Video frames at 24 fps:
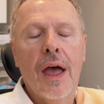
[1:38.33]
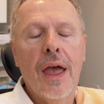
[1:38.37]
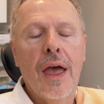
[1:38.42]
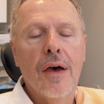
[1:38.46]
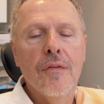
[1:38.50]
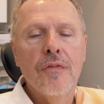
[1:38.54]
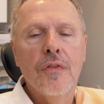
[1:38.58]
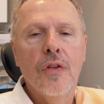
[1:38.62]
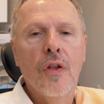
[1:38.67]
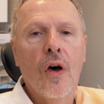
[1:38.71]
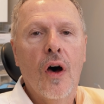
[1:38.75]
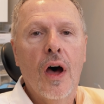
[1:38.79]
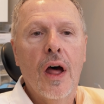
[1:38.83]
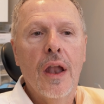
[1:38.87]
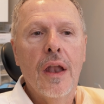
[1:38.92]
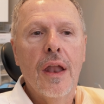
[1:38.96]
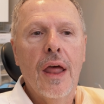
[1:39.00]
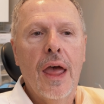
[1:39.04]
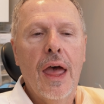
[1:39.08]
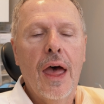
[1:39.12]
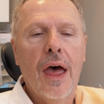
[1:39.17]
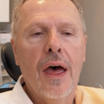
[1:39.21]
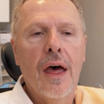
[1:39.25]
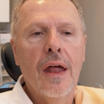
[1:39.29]
i have not
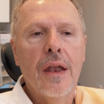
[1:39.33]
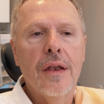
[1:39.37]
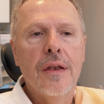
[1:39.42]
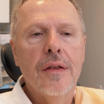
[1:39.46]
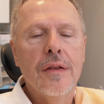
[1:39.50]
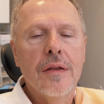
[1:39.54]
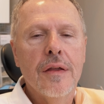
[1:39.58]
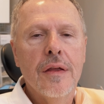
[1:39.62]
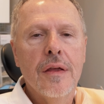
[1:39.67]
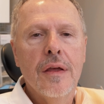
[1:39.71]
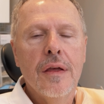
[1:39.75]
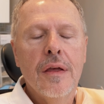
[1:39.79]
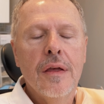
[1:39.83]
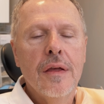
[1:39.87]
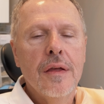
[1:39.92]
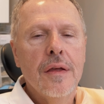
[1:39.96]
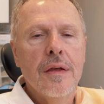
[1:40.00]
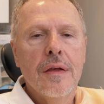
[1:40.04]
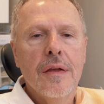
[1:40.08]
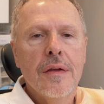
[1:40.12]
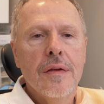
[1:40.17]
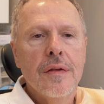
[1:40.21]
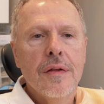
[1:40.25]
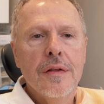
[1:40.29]
had
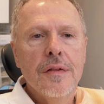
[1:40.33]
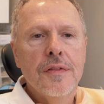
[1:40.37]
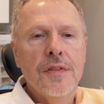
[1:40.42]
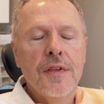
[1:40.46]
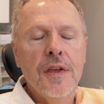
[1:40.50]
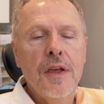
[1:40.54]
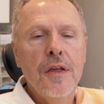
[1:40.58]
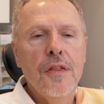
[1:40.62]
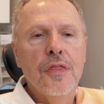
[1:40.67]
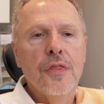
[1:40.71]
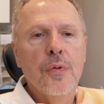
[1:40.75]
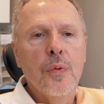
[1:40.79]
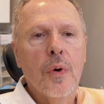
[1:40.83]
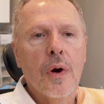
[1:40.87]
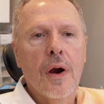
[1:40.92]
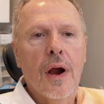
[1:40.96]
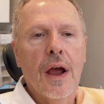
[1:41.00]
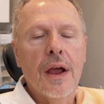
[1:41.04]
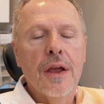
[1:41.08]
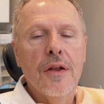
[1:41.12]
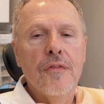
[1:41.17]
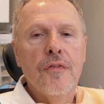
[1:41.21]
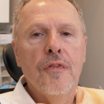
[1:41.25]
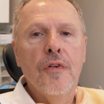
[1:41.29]
teeth where
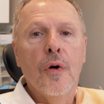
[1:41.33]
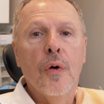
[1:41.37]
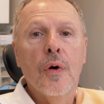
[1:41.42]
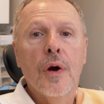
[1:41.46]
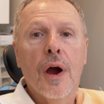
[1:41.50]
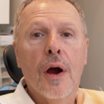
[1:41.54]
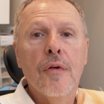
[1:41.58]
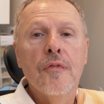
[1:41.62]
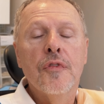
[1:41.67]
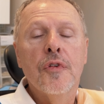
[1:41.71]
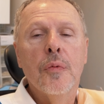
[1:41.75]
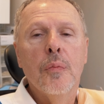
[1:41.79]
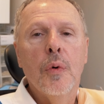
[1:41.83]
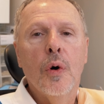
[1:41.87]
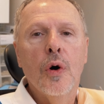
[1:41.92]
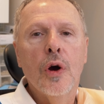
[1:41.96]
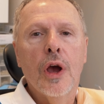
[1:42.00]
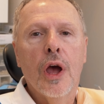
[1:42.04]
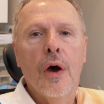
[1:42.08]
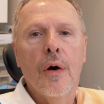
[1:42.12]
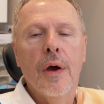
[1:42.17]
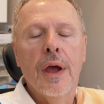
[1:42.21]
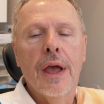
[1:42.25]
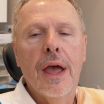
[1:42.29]
I could feel comfortable
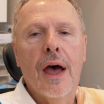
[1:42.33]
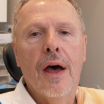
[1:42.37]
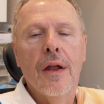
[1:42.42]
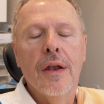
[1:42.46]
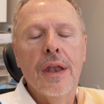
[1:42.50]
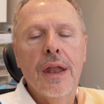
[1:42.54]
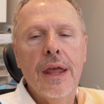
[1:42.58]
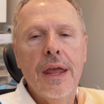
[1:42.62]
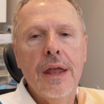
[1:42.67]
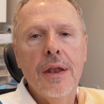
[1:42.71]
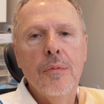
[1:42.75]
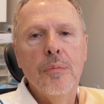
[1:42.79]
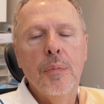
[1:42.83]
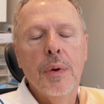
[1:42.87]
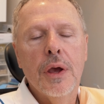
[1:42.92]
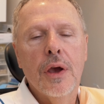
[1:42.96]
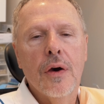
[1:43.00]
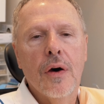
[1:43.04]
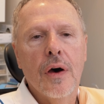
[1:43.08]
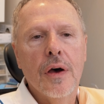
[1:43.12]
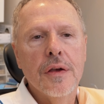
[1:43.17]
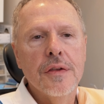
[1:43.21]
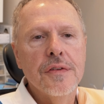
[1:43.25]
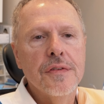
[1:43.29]
going out and eat
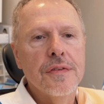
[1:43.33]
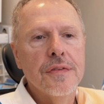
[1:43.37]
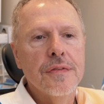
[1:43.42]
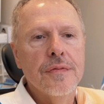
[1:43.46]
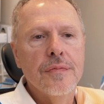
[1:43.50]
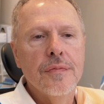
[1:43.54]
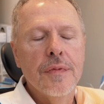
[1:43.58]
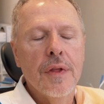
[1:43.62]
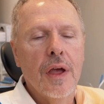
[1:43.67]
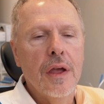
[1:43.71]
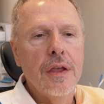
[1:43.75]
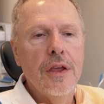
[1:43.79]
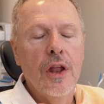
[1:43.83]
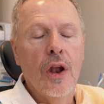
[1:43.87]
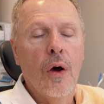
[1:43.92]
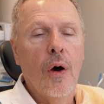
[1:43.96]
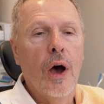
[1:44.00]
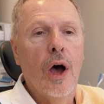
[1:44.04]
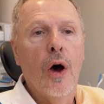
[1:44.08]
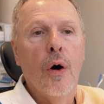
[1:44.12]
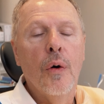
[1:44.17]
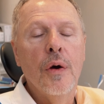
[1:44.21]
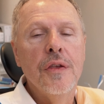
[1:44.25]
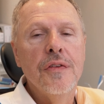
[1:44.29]
because, you know,
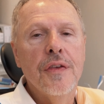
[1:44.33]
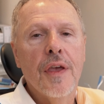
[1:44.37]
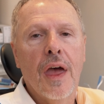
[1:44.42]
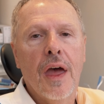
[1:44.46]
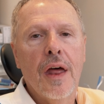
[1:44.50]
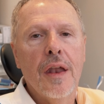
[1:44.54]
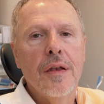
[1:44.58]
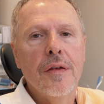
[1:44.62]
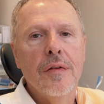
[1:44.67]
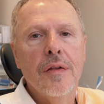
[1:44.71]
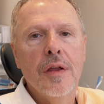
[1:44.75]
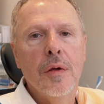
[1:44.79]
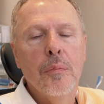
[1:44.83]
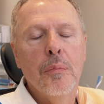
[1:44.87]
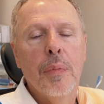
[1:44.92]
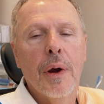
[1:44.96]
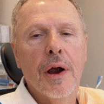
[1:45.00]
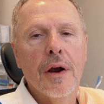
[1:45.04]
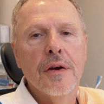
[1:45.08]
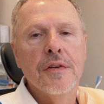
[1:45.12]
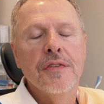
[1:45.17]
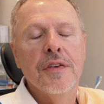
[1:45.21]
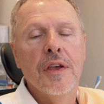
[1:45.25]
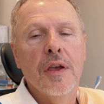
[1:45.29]
I always had
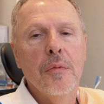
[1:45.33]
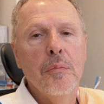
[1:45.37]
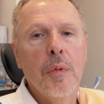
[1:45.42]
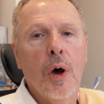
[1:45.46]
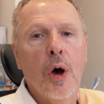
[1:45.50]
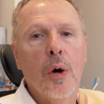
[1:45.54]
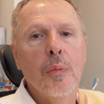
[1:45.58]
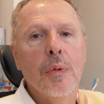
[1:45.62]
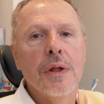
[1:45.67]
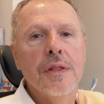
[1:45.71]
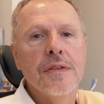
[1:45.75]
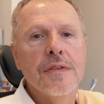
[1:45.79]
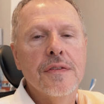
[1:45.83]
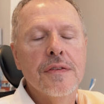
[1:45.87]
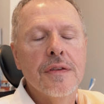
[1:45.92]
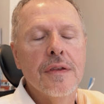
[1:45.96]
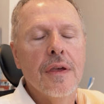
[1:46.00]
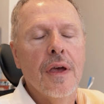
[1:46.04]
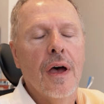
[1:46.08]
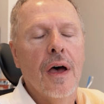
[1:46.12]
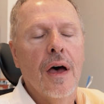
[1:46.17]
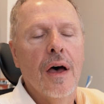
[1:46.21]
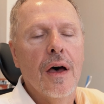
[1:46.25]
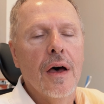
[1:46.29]
embarrassing moments.
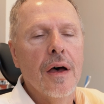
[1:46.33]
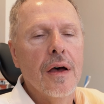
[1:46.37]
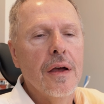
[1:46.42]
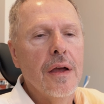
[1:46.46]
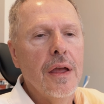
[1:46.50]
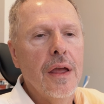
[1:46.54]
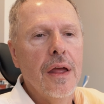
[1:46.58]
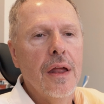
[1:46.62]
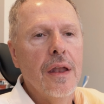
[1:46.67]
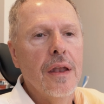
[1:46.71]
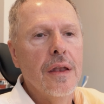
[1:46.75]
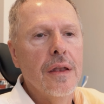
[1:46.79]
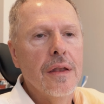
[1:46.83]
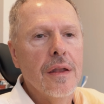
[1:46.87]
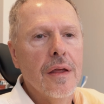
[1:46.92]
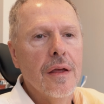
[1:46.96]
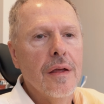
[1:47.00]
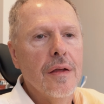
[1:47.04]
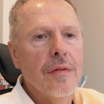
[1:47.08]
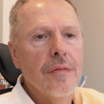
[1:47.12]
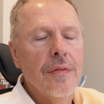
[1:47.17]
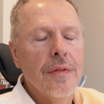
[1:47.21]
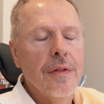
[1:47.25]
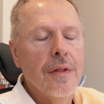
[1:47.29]
Uh,
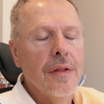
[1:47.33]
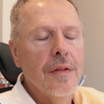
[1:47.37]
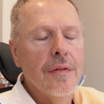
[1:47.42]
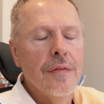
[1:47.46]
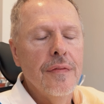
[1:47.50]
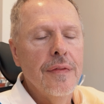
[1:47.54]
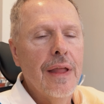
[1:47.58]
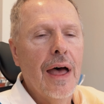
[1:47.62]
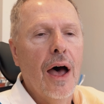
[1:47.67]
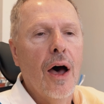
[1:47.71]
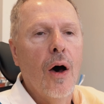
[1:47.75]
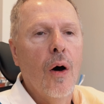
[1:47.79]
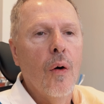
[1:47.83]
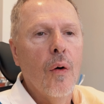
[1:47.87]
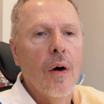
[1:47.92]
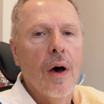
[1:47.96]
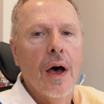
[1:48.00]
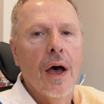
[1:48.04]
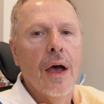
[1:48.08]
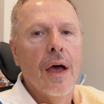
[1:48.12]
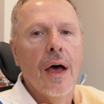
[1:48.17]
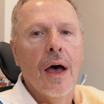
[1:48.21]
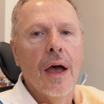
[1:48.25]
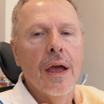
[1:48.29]
and now
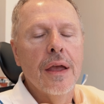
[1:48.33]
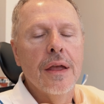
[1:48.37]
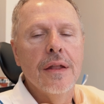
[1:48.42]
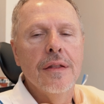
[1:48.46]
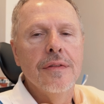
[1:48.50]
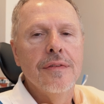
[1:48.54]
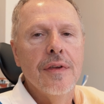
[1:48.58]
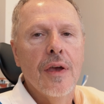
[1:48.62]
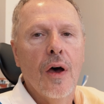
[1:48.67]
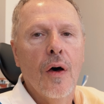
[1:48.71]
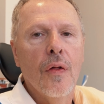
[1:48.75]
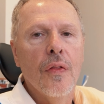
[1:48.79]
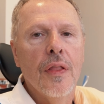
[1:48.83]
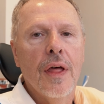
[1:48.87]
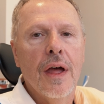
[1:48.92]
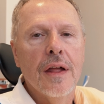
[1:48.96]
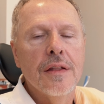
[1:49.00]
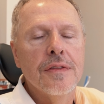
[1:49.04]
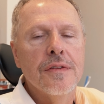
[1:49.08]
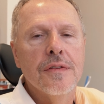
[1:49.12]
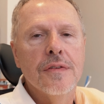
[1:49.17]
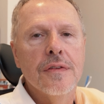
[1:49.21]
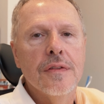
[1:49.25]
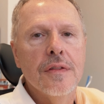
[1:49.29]
I, I, can tell
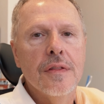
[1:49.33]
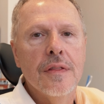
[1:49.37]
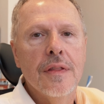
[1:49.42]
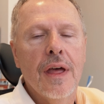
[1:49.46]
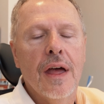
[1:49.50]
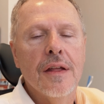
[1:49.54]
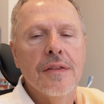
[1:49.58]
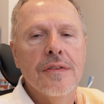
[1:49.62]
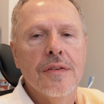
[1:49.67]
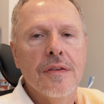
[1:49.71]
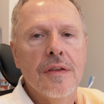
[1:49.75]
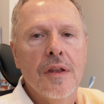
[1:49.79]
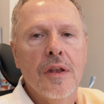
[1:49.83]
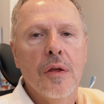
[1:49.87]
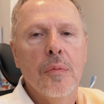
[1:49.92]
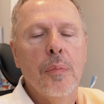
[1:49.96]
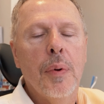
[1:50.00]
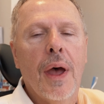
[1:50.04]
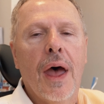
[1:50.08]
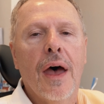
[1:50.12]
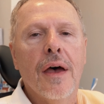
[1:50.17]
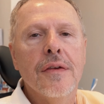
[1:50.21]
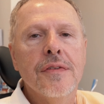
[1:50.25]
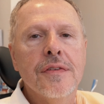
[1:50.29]
that's, that's in the
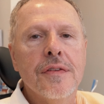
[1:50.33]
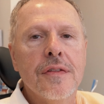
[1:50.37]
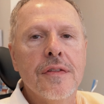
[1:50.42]
fill in the